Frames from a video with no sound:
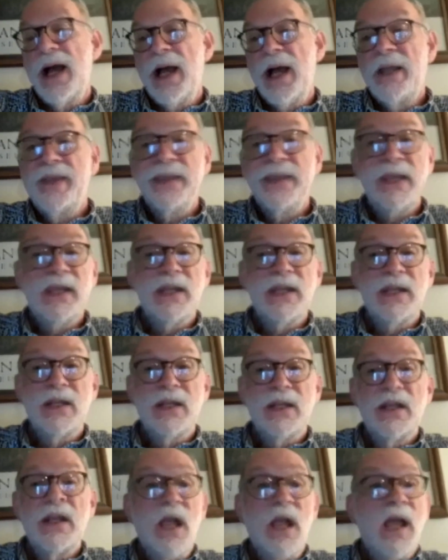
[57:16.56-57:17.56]
I think
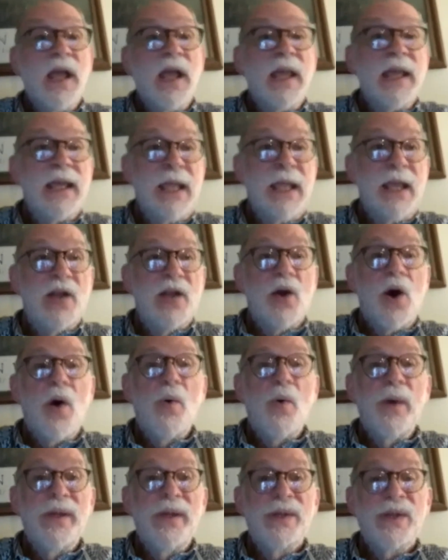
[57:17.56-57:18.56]
it
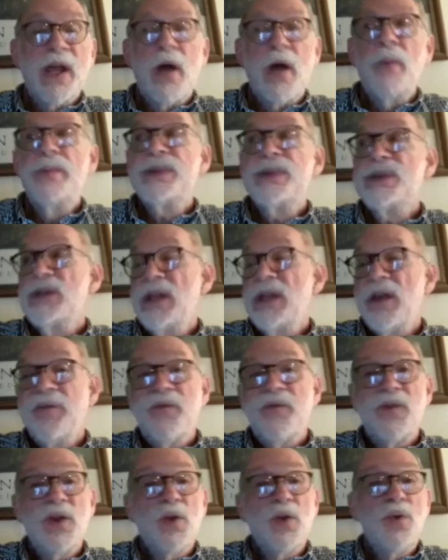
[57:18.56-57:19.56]
always helps
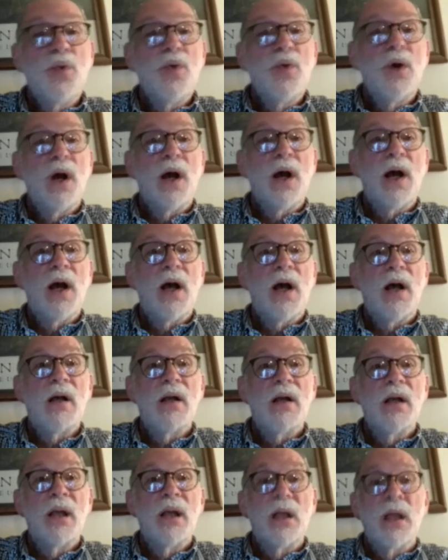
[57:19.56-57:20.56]
if you
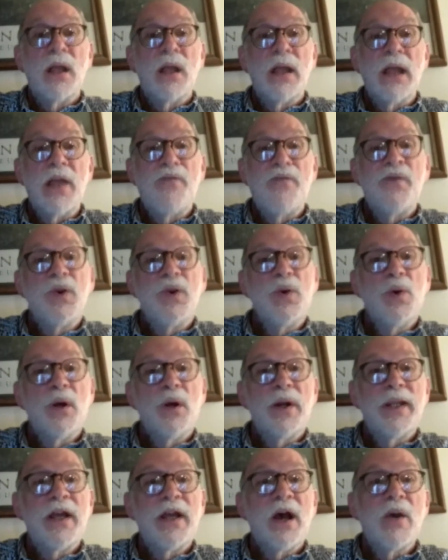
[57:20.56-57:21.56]
are
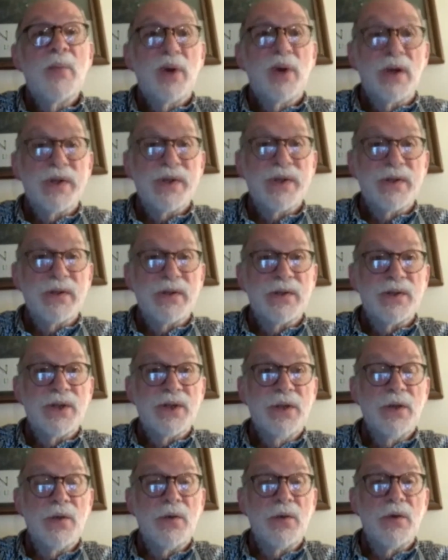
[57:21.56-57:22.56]
a young person
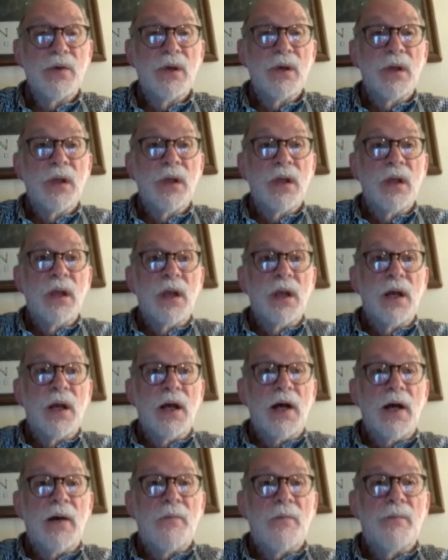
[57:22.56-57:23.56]
too.
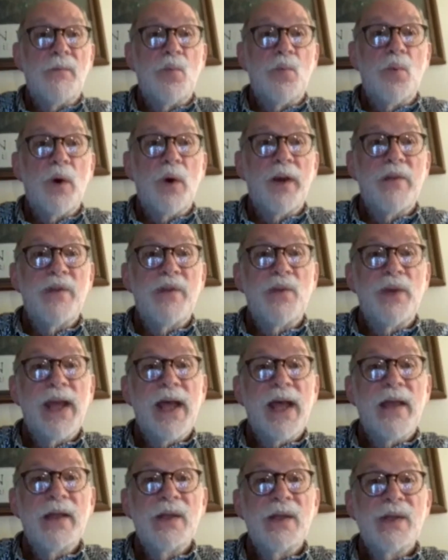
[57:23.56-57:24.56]
One of the
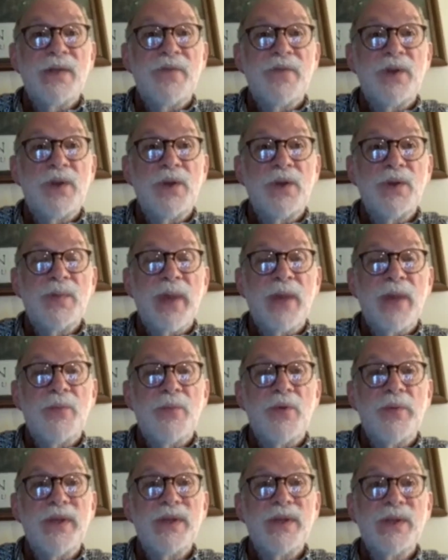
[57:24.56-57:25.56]
realities of the
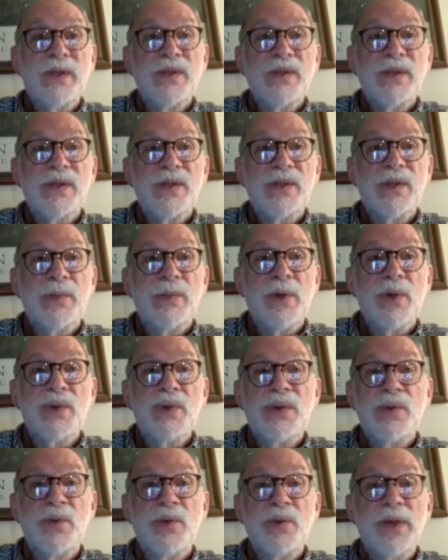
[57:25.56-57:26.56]
newspaper business is that
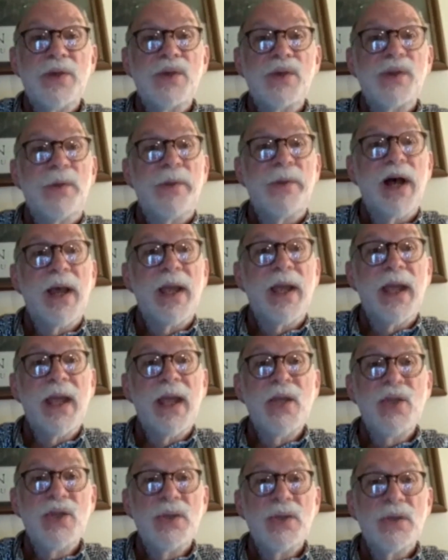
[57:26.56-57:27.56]
most of the readers are my
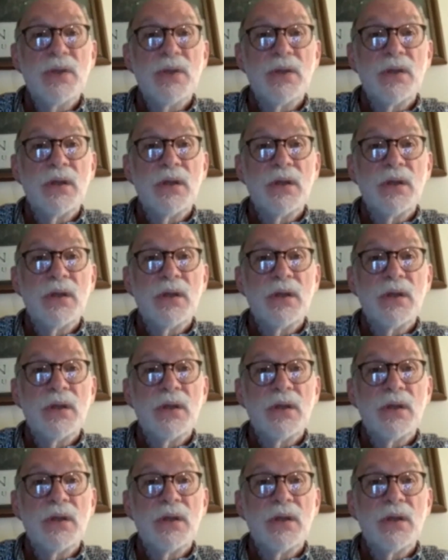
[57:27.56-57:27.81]
age,